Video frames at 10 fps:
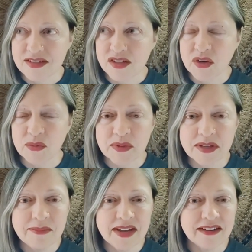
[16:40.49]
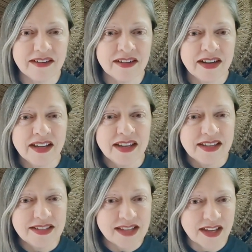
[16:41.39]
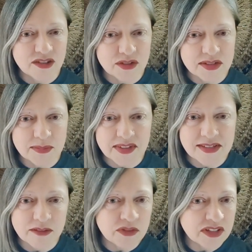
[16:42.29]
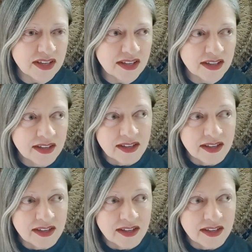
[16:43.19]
So we made our intentions because I feel like